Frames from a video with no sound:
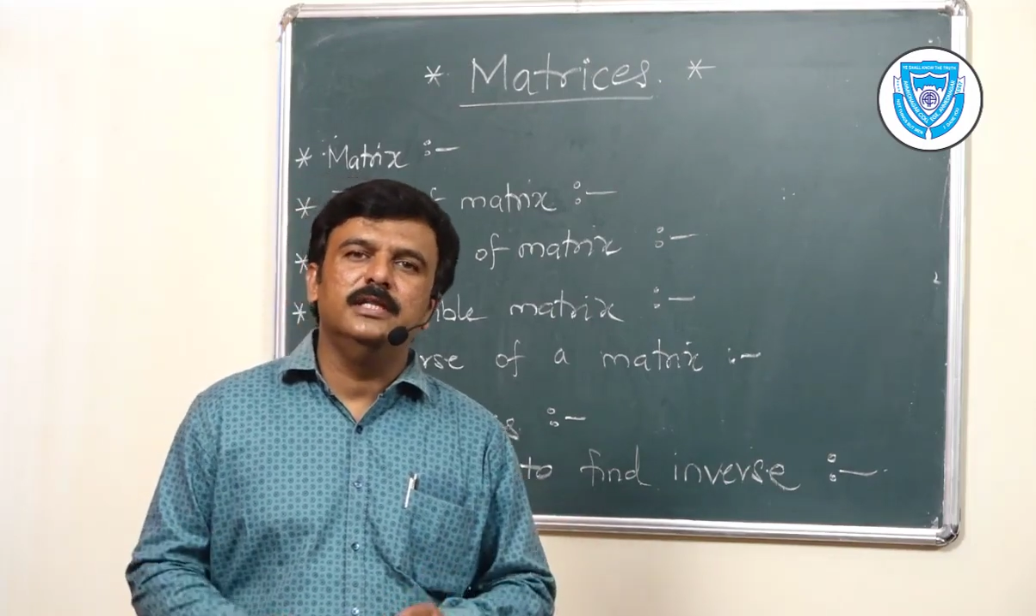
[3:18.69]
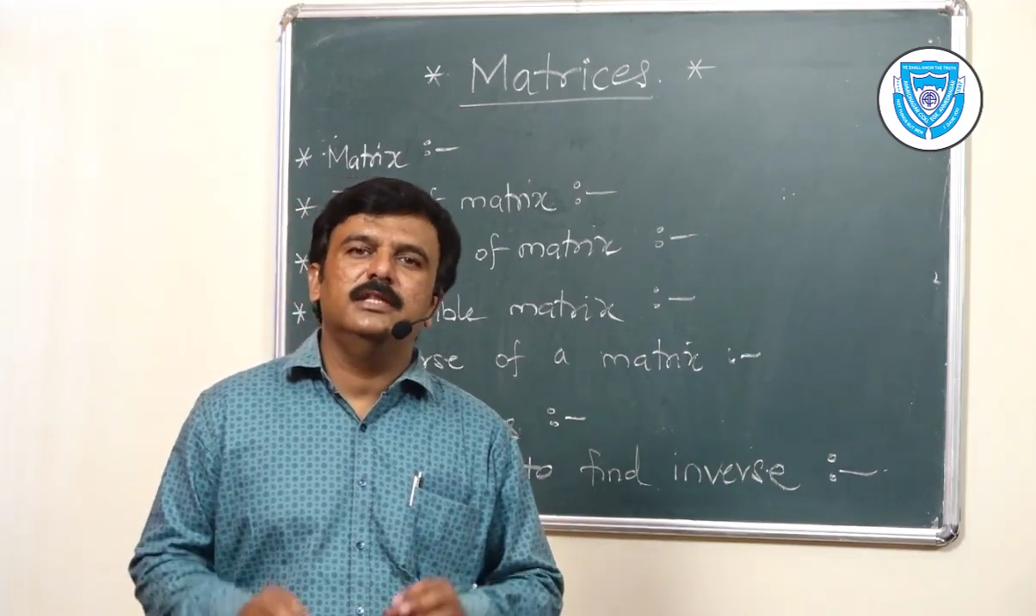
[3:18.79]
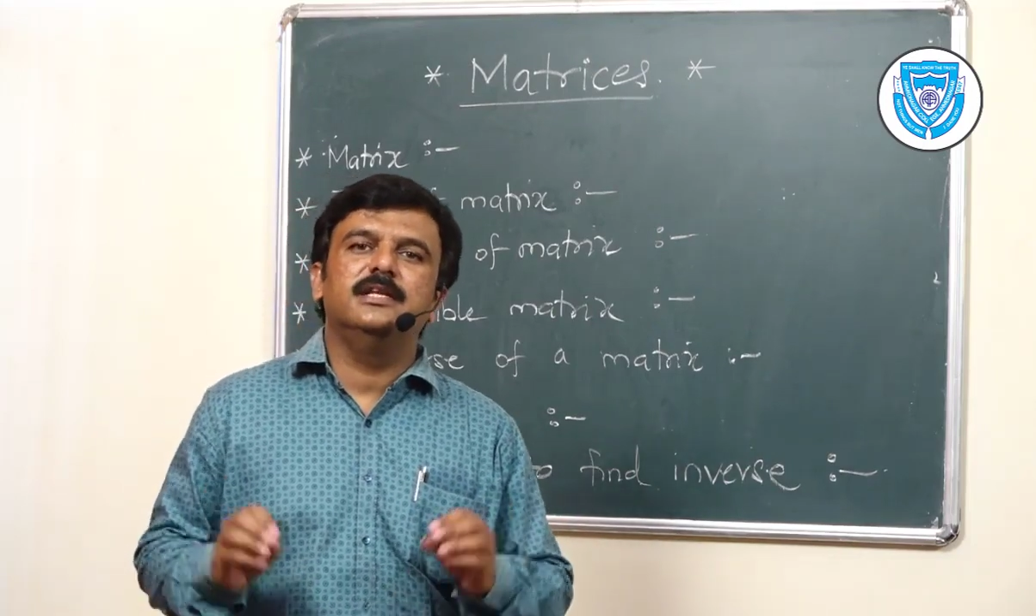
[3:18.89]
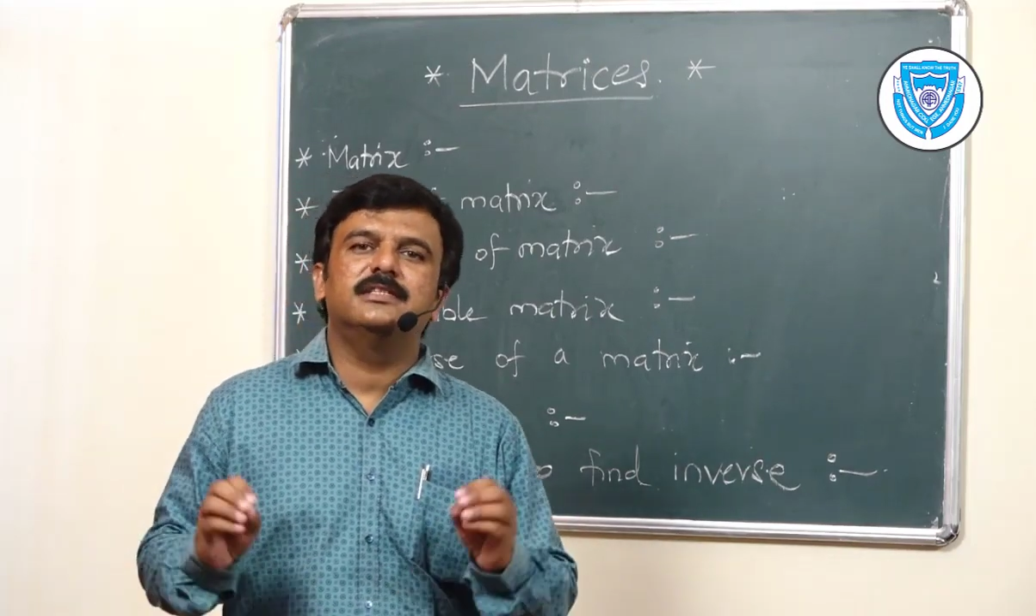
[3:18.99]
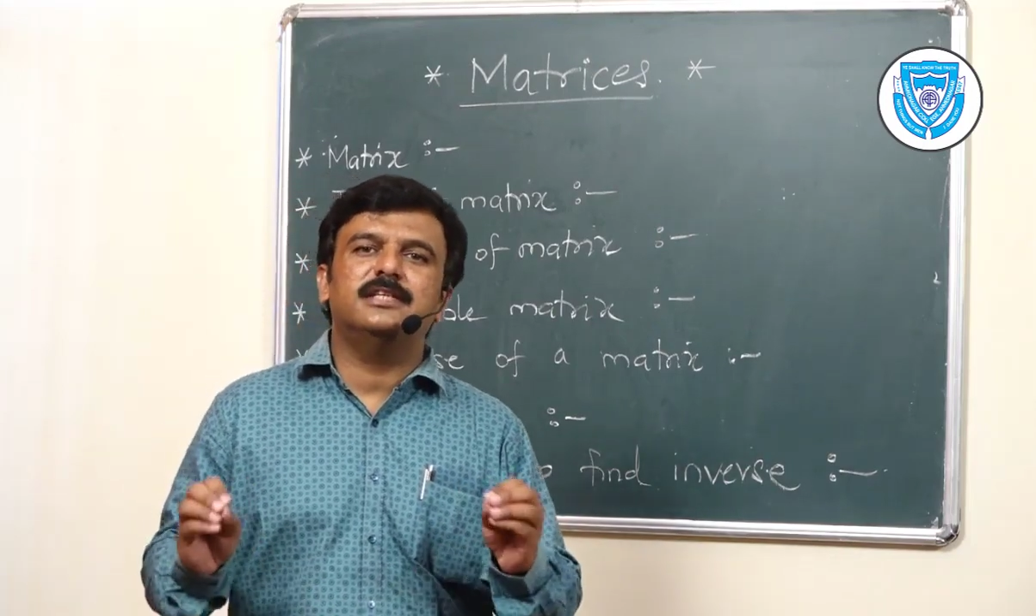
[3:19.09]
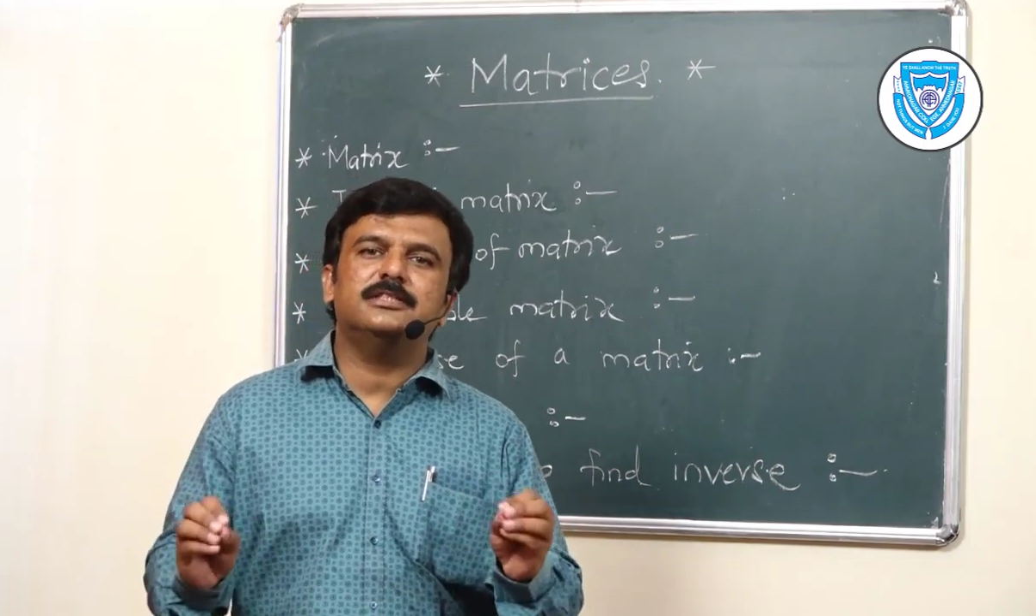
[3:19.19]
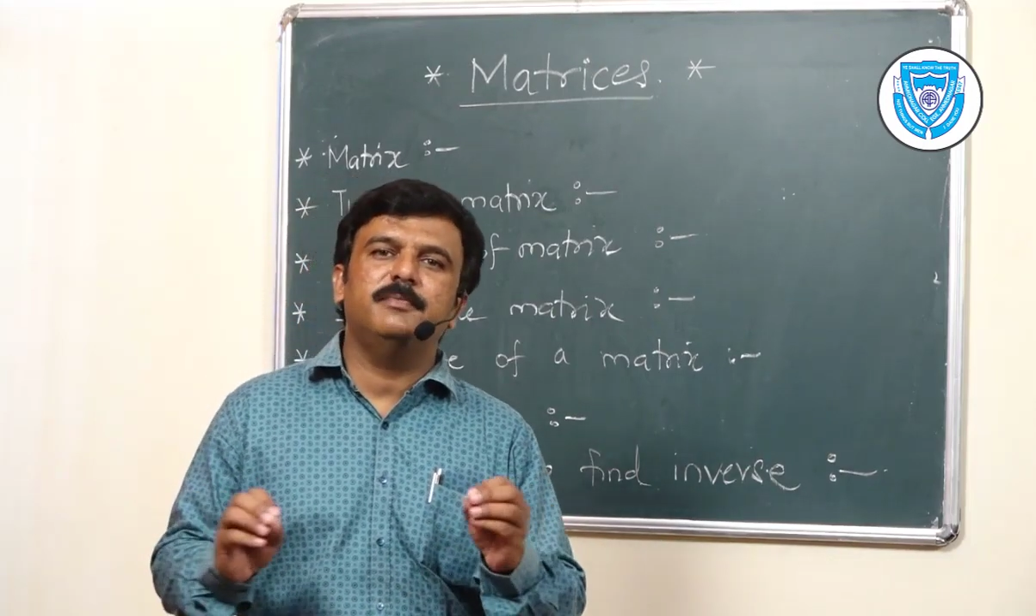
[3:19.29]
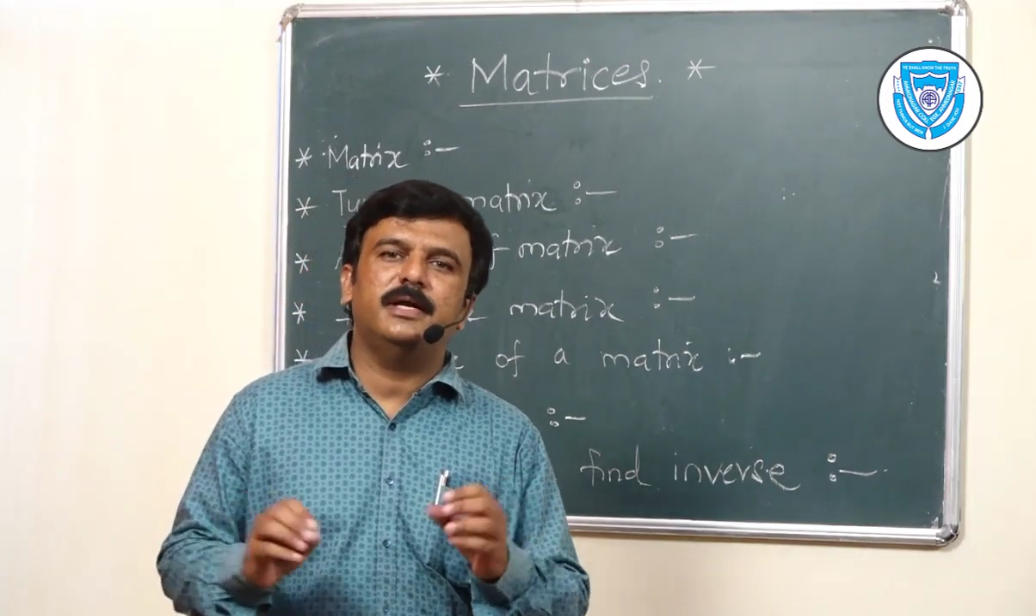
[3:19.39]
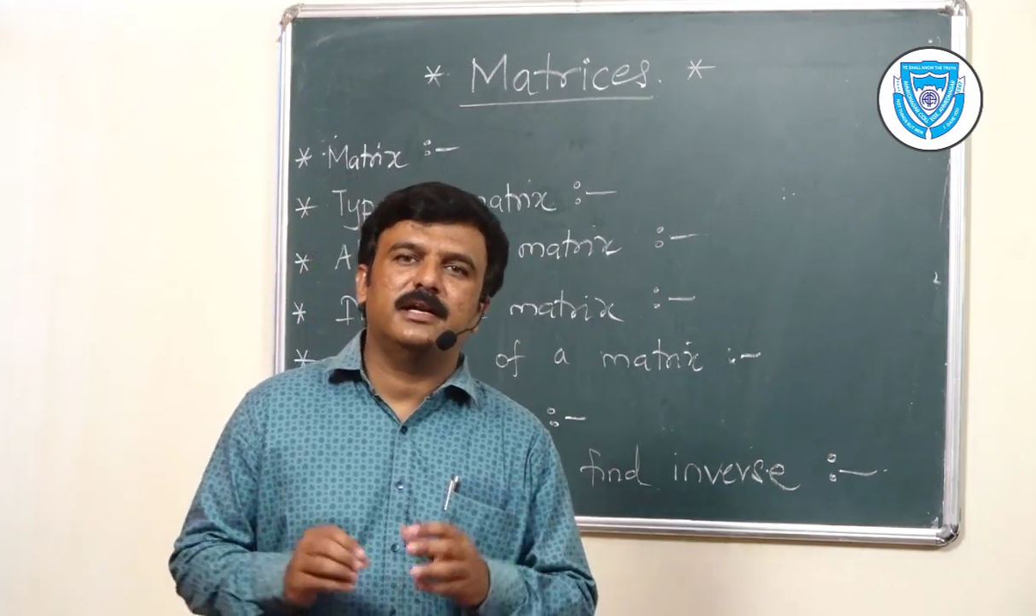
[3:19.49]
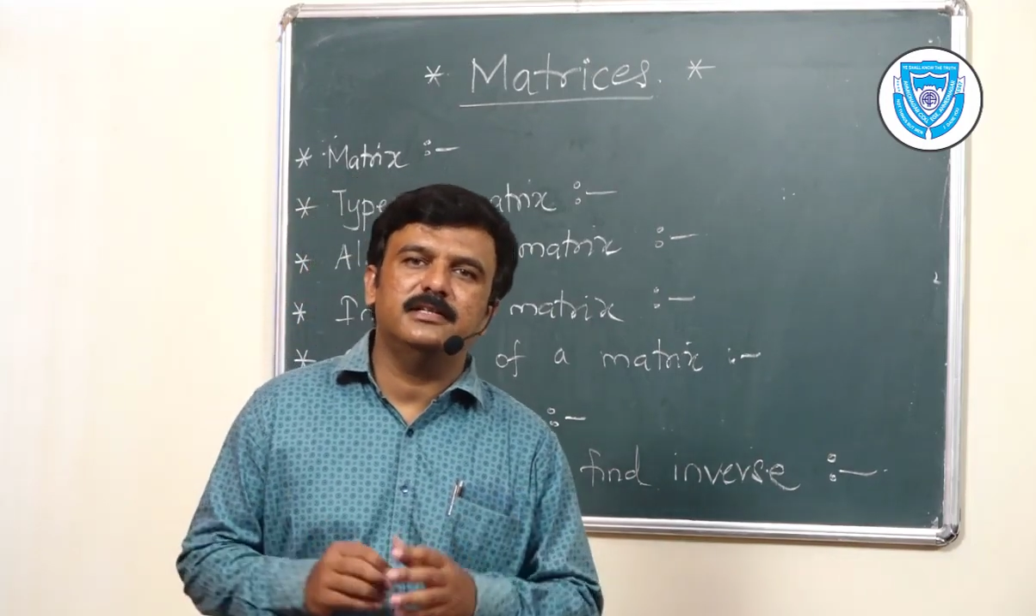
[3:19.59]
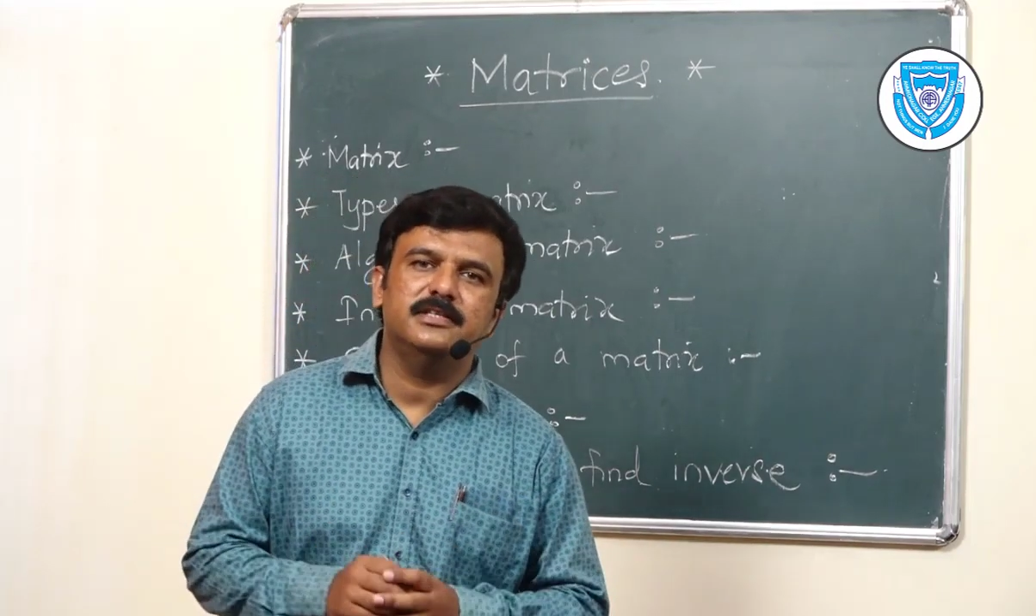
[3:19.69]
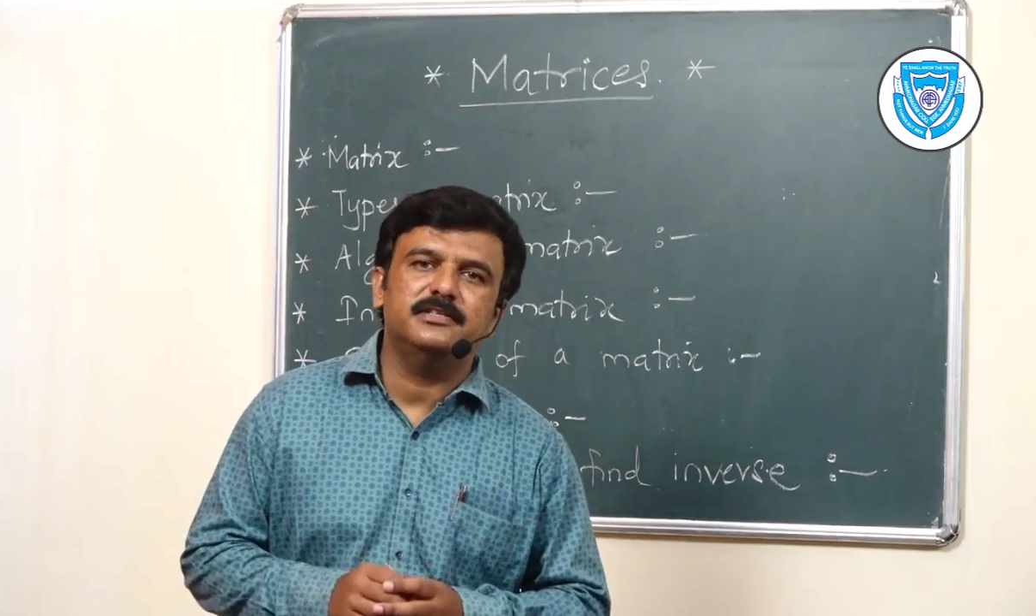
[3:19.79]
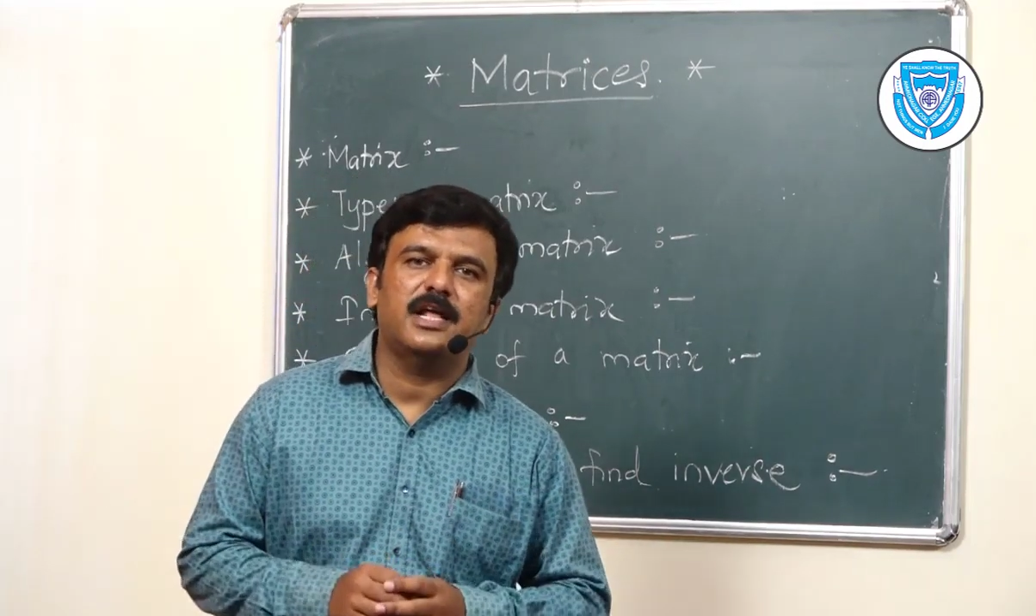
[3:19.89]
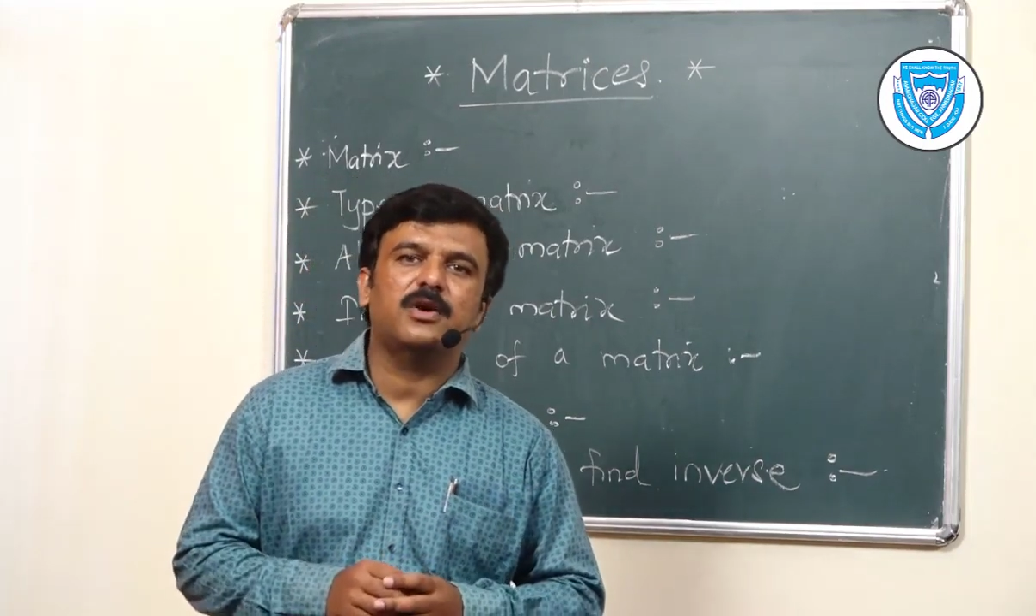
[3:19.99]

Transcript: then such matrices are